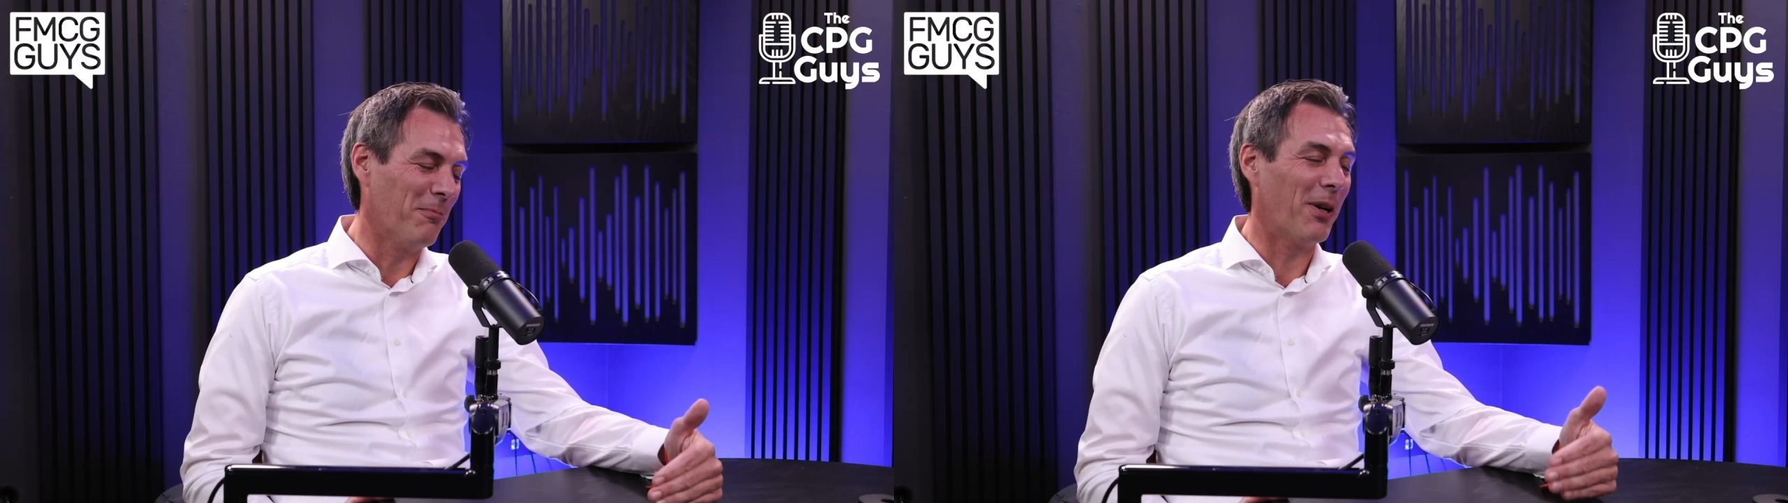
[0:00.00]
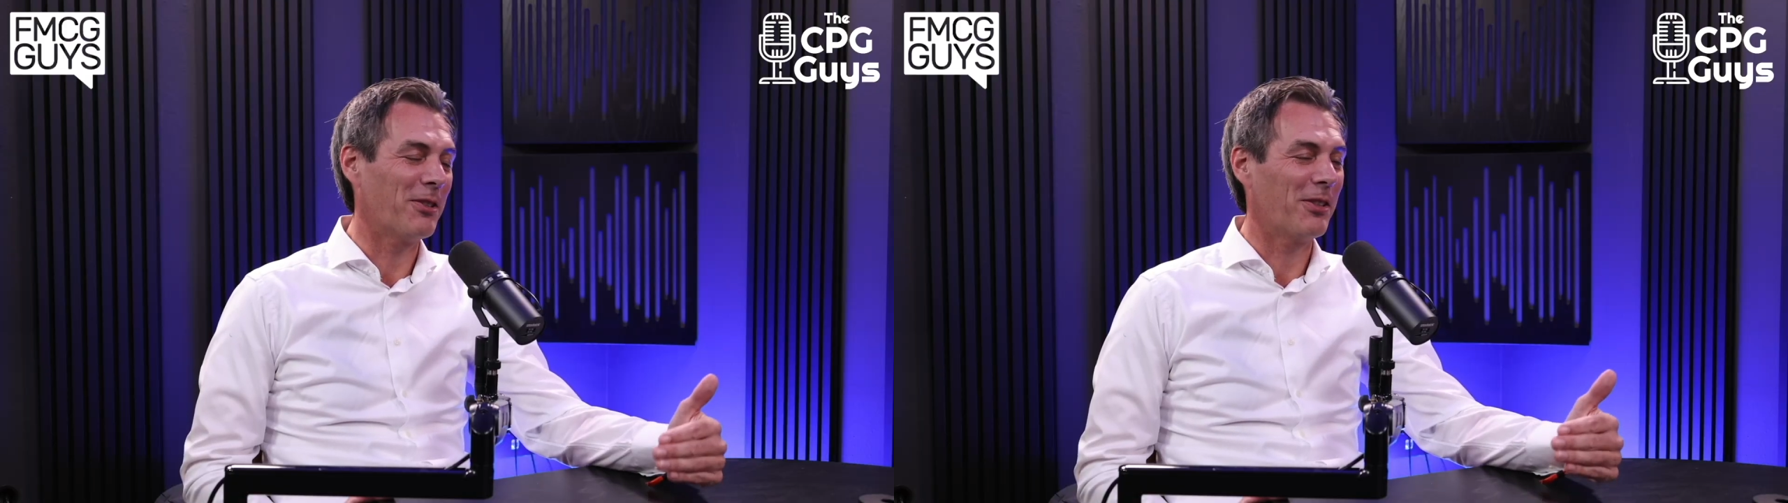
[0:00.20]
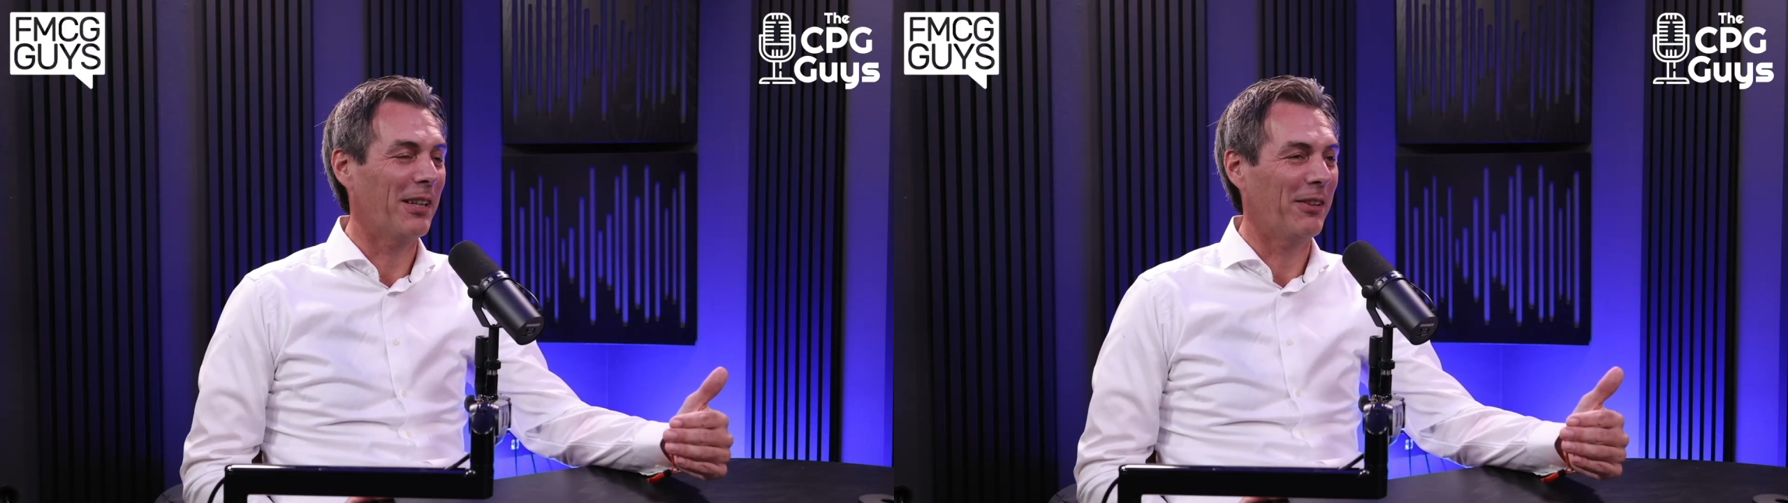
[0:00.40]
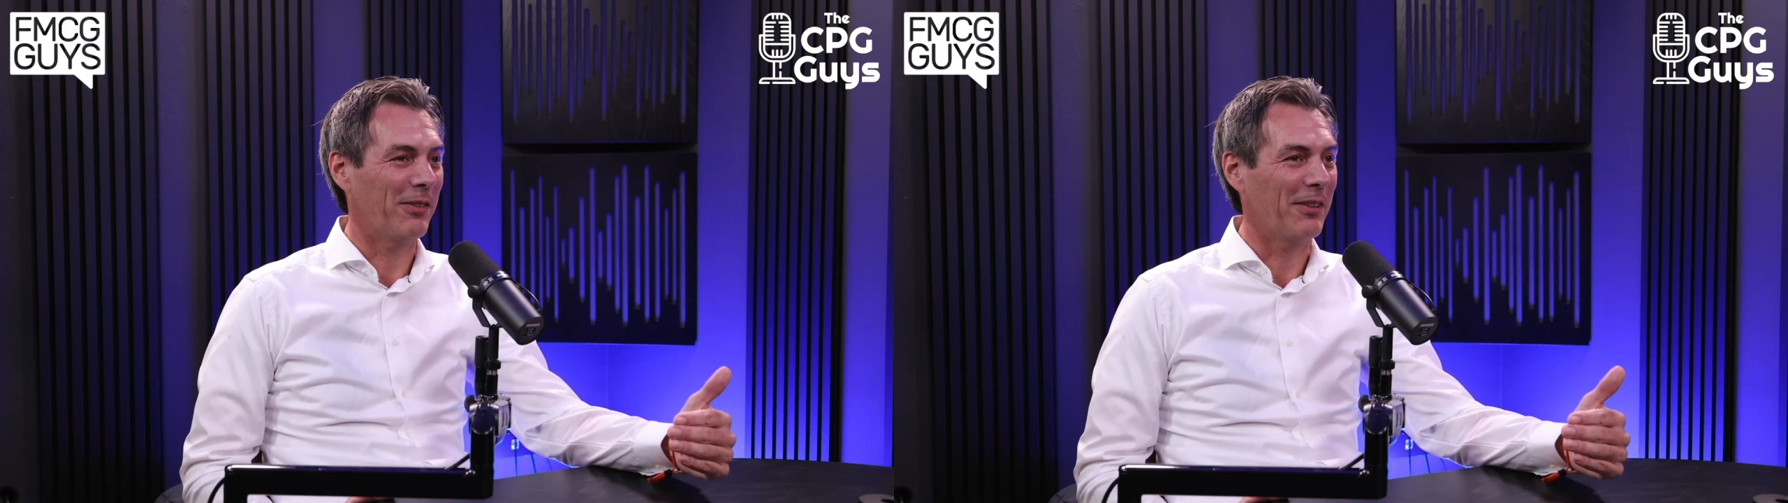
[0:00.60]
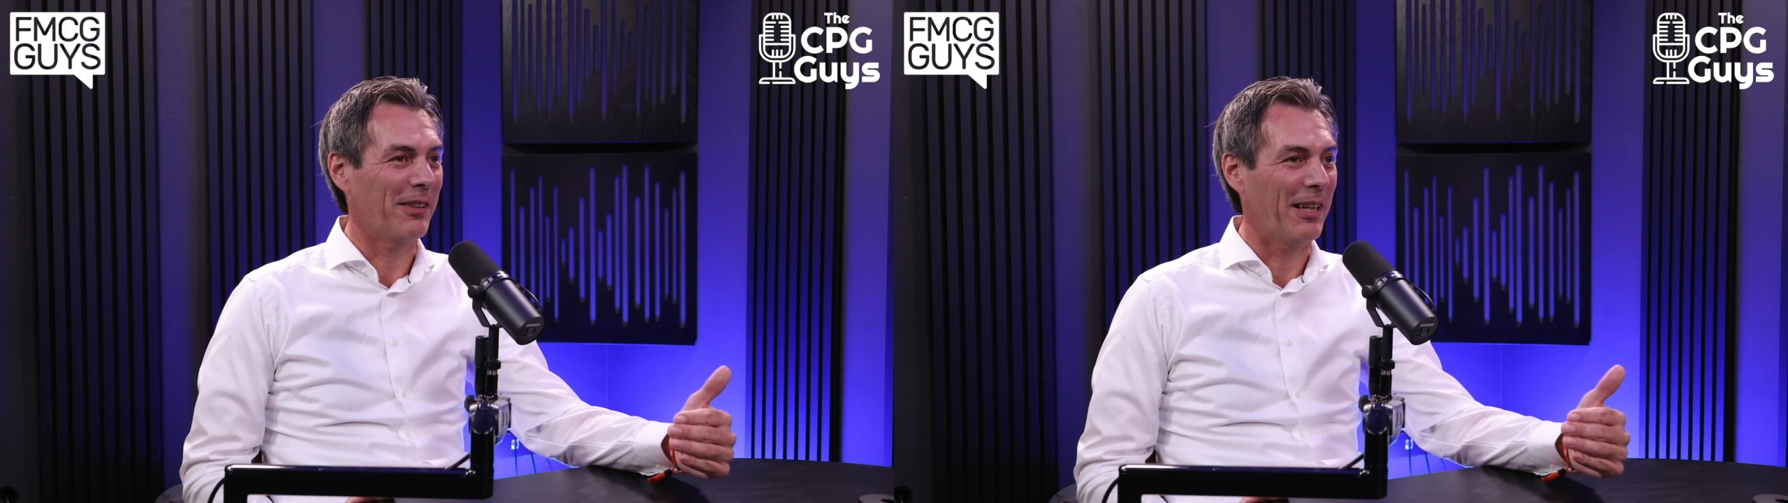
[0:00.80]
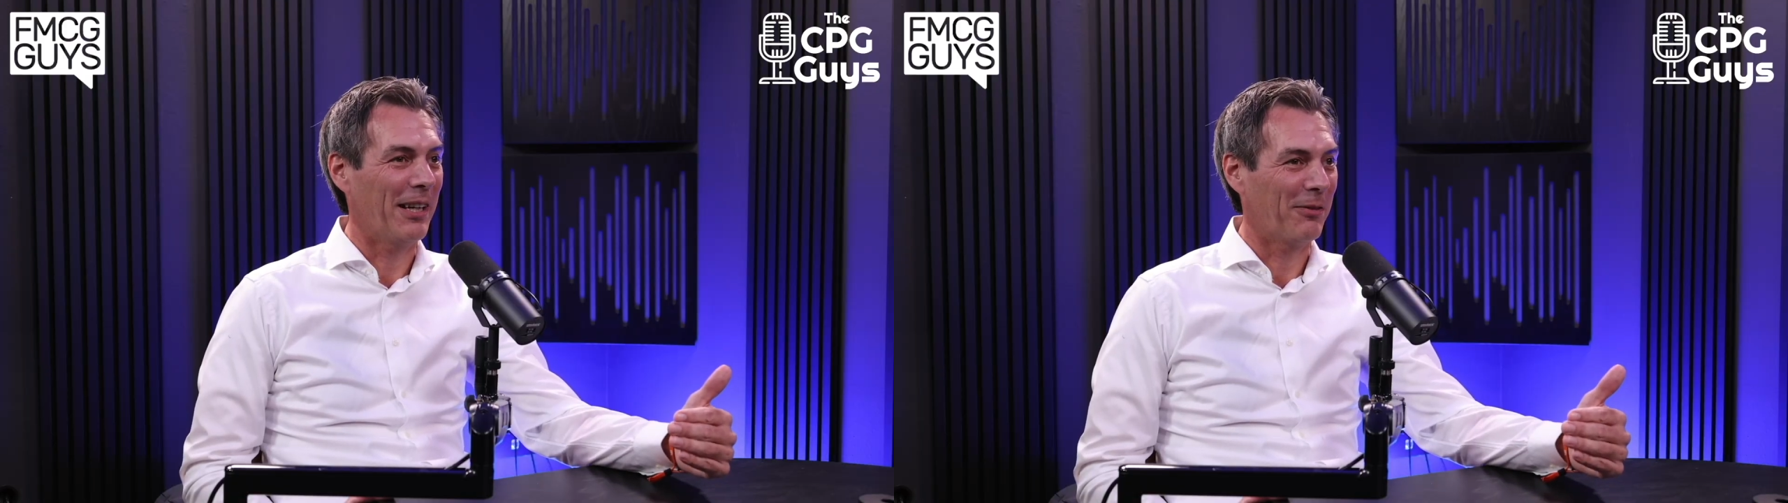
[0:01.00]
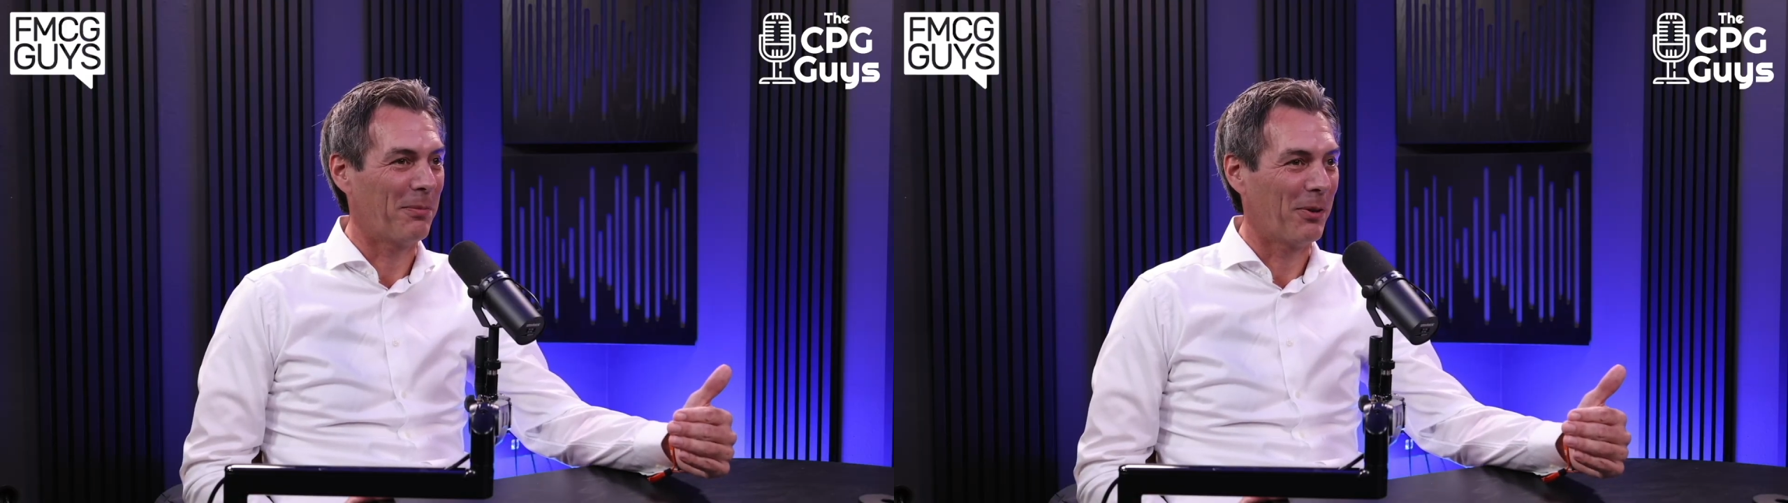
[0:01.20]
much as